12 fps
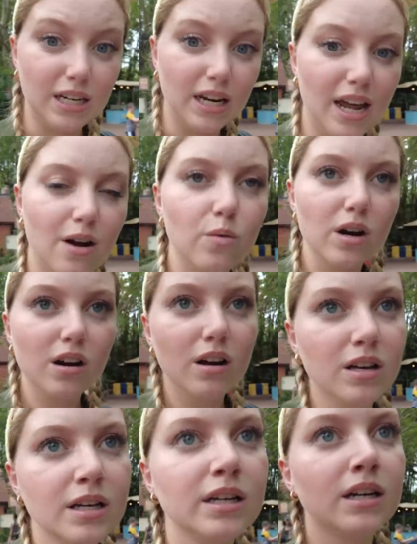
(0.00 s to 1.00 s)
than an hour.
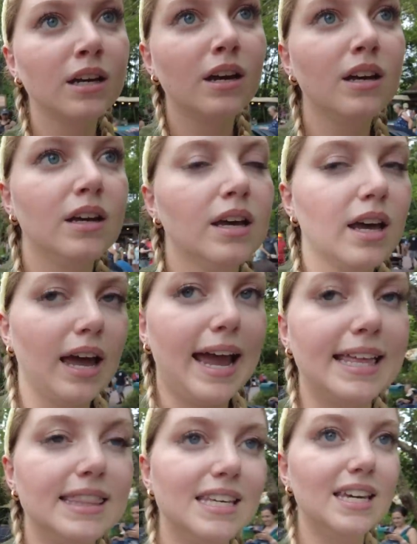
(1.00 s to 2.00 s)

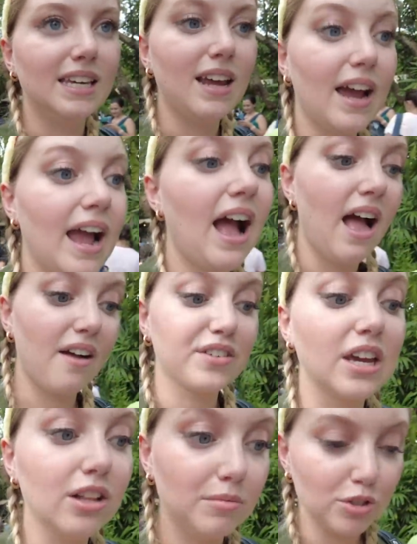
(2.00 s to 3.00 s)
And then I have
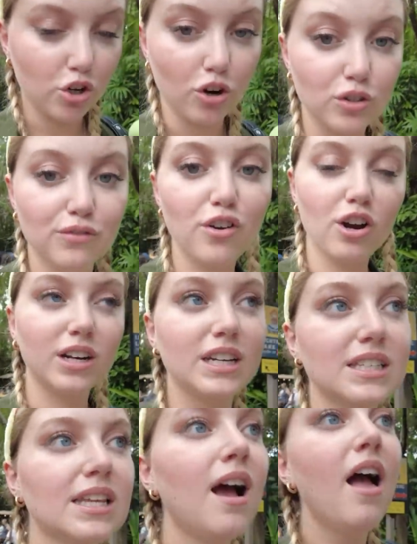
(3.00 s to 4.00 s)
Kilimanjaro
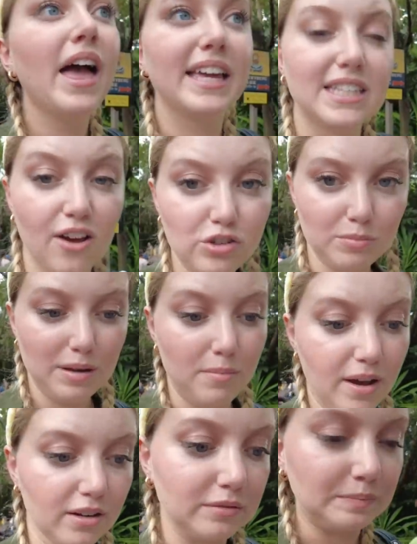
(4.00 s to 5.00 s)
Safaris and Tough to Be a
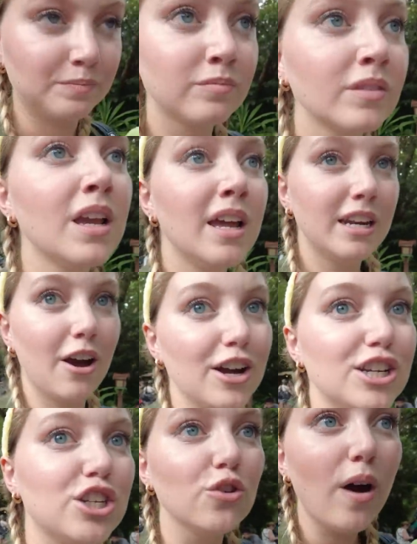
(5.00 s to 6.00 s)
Bug. Now
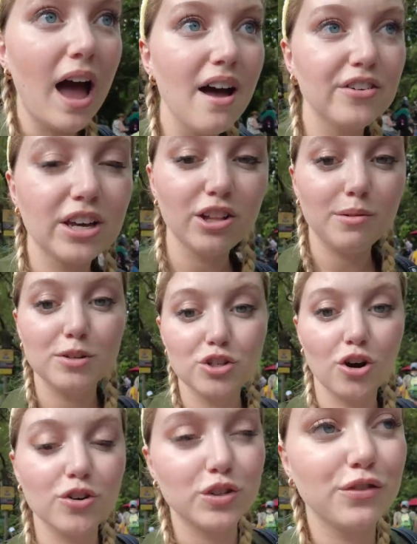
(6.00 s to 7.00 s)
I do have a
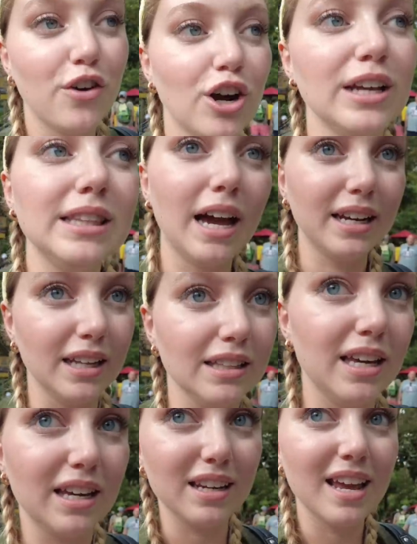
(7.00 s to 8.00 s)
Kilimanjaro Safari lightning
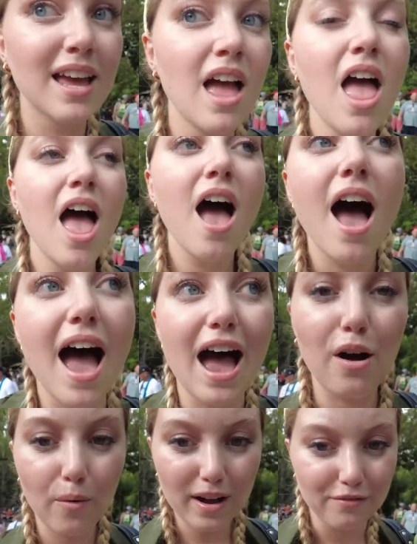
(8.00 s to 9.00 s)
lane.
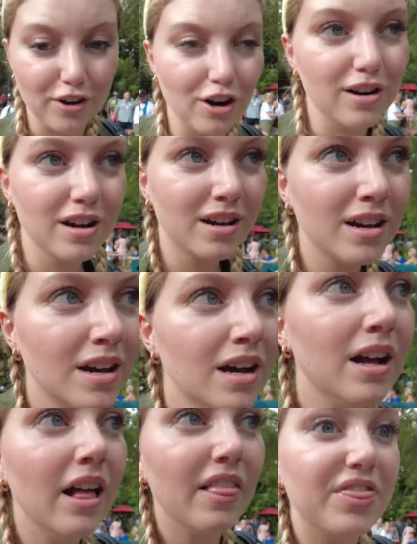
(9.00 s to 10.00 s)
However,
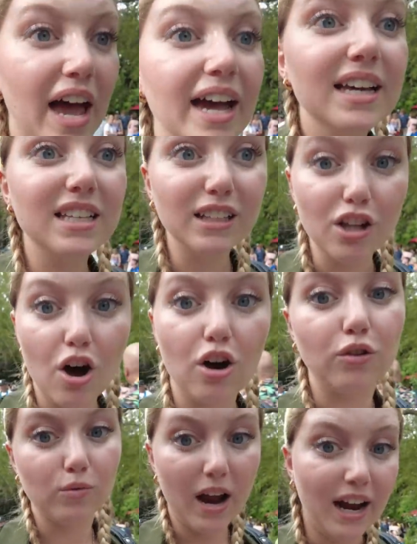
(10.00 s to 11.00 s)
that is a
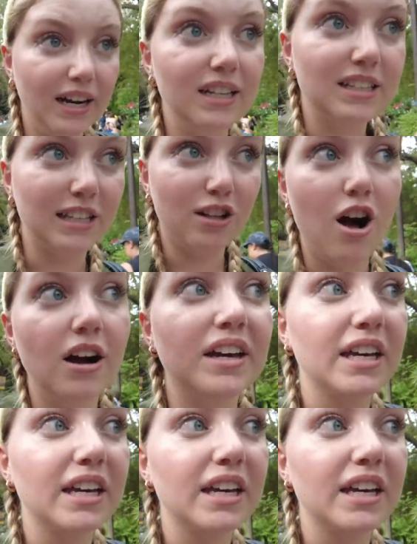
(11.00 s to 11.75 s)
long ride. It's a long